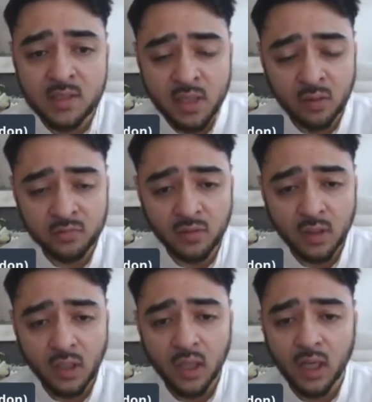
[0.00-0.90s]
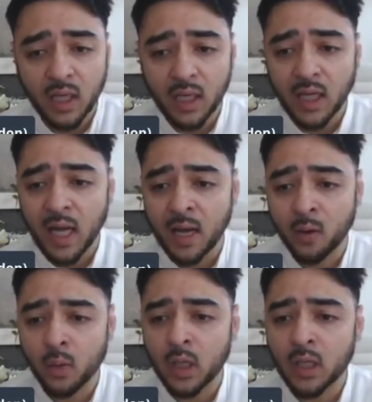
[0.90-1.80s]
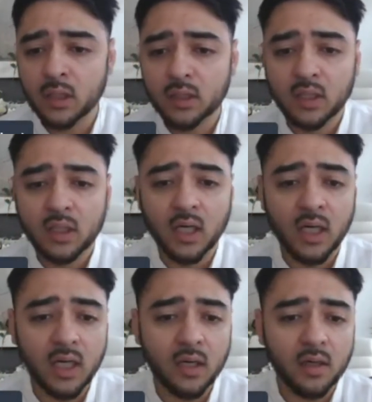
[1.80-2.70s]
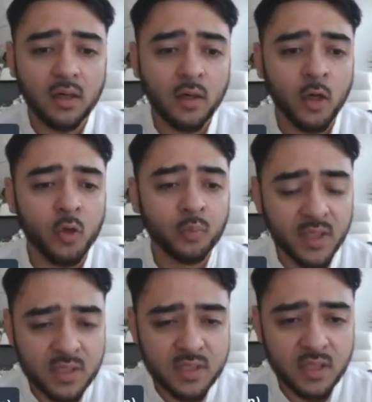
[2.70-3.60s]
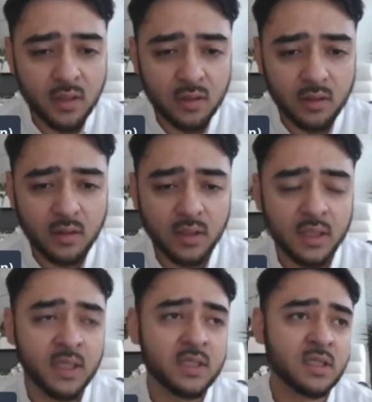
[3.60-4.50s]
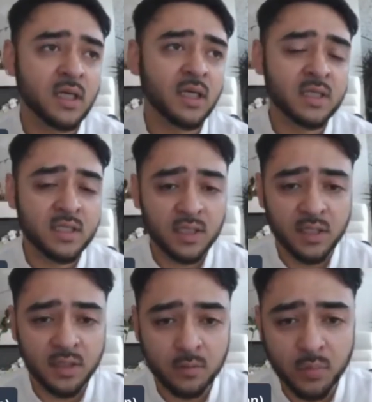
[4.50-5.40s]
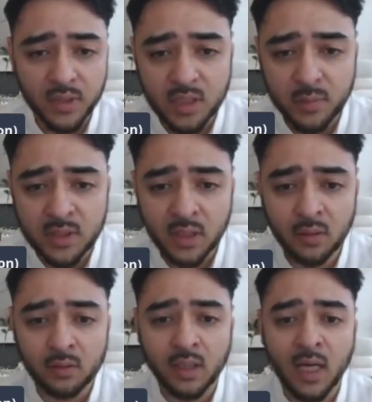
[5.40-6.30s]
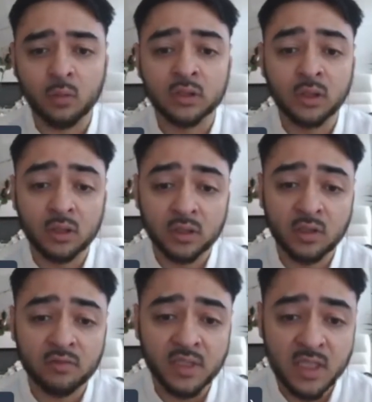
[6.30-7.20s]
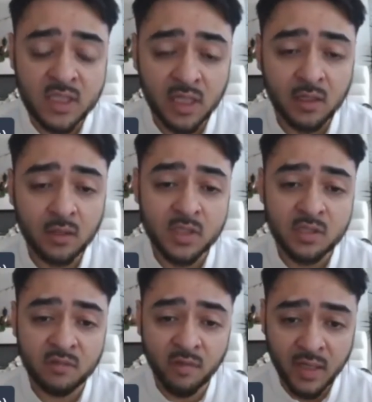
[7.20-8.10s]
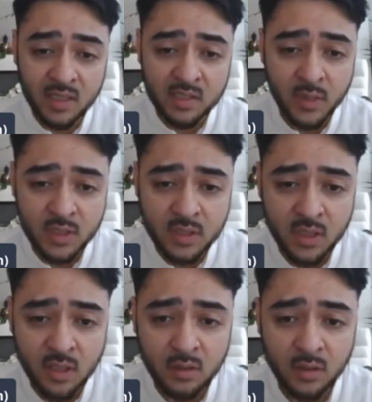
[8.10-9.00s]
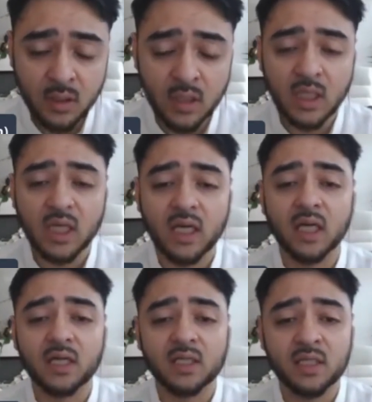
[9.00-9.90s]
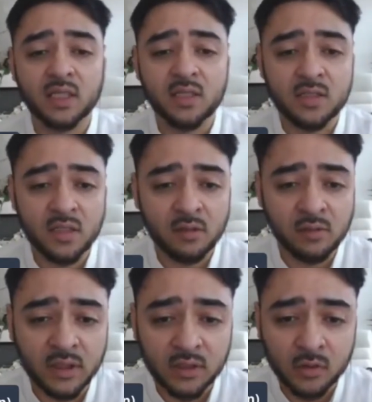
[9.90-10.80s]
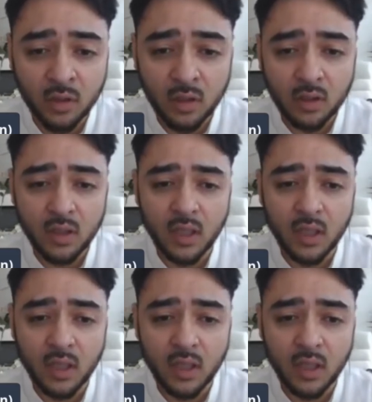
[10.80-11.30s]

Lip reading: itself, our Home Minister is Indian, Priti Patel. Our Chancellor of the Exchequer, which is the Finance Minister, he's Rishi Sunak.